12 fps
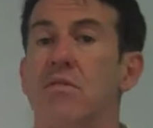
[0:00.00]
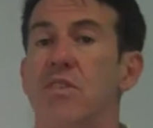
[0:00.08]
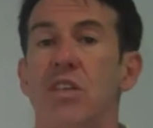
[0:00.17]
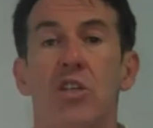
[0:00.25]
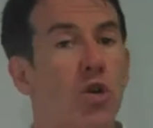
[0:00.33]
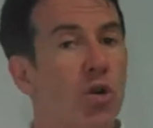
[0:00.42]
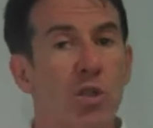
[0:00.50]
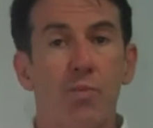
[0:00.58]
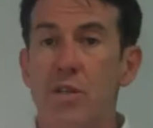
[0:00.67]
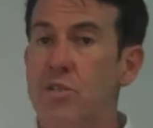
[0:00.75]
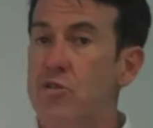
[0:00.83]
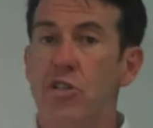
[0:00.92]
these short
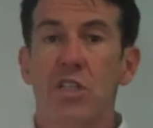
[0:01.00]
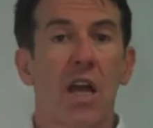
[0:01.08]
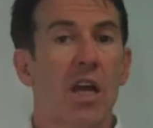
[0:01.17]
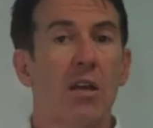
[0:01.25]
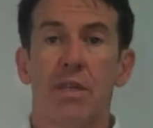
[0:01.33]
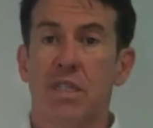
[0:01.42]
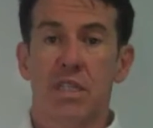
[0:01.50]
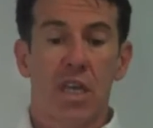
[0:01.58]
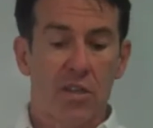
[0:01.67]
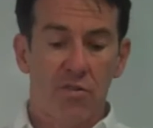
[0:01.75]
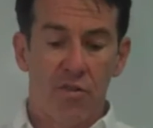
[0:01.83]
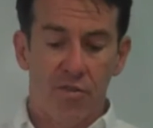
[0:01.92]
sprints are just not going to be
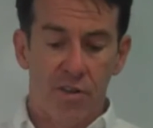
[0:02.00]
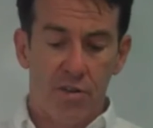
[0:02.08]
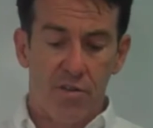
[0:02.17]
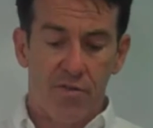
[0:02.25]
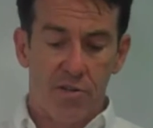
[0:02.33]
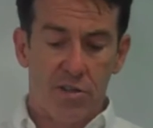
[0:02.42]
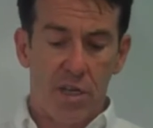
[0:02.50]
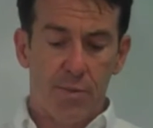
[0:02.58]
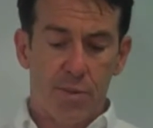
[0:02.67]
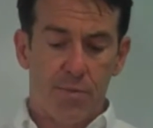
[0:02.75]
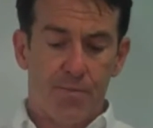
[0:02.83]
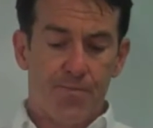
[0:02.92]
successful for your
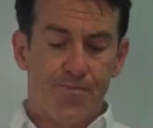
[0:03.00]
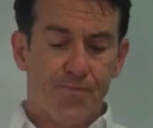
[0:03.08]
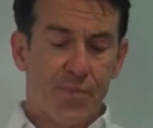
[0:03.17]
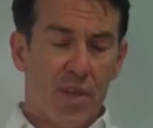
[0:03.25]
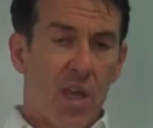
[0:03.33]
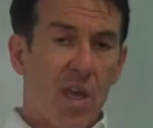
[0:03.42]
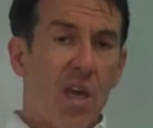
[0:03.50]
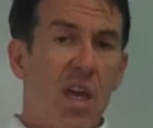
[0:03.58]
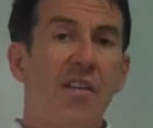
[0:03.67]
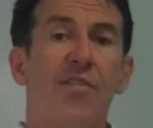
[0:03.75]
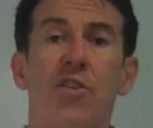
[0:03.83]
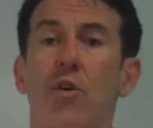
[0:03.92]
teams.
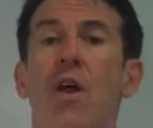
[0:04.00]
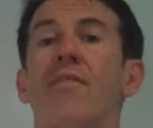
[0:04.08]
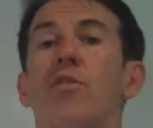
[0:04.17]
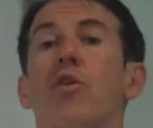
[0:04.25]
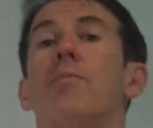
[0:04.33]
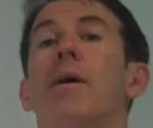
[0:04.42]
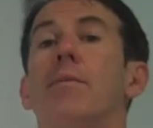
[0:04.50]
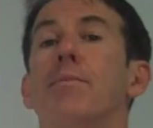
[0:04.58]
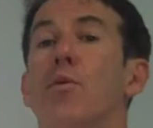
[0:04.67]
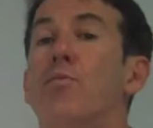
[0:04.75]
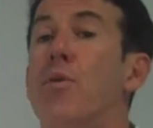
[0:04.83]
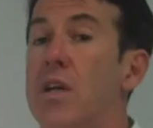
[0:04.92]
If you don't have an automated
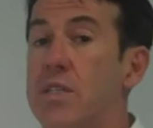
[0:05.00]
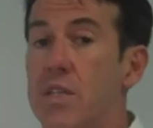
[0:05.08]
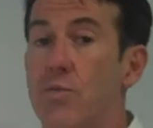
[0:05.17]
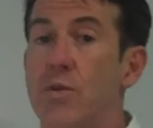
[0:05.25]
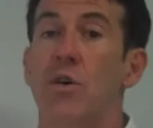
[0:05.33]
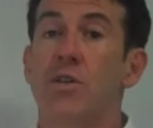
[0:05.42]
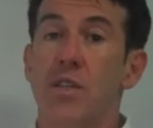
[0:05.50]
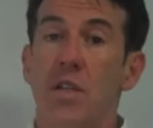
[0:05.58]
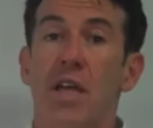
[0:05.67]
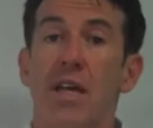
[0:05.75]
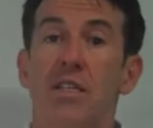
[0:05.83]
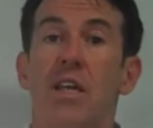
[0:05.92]
build process, we talked in the
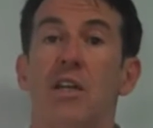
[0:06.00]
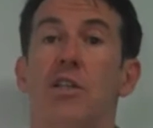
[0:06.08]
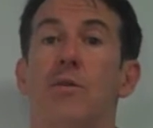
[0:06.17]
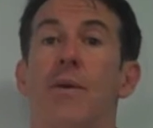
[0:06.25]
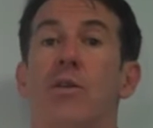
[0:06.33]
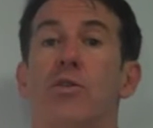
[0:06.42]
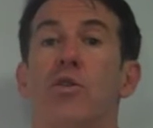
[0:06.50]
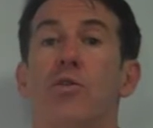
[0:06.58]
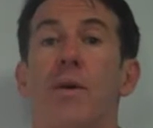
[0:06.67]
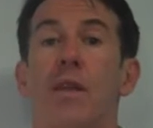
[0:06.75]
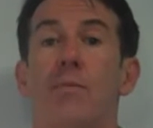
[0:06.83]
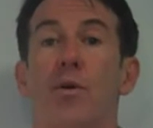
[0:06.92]
last section about an
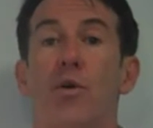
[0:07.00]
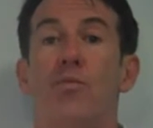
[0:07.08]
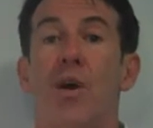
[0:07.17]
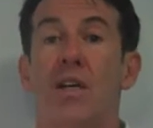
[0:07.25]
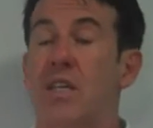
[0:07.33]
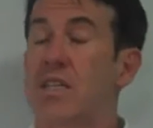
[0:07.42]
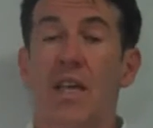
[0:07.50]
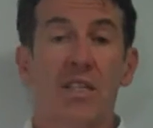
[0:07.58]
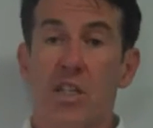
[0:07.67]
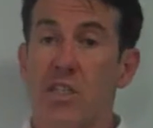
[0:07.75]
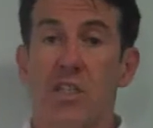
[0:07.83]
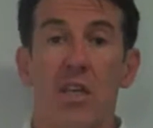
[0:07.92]
automated build process,
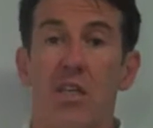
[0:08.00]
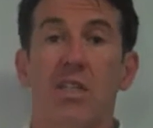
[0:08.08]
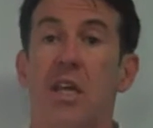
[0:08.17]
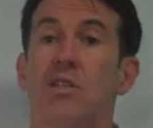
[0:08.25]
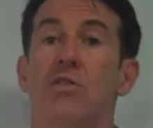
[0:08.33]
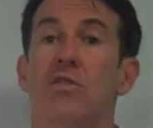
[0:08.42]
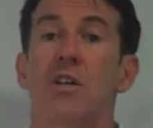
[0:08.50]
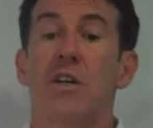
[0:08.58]
that's just essential.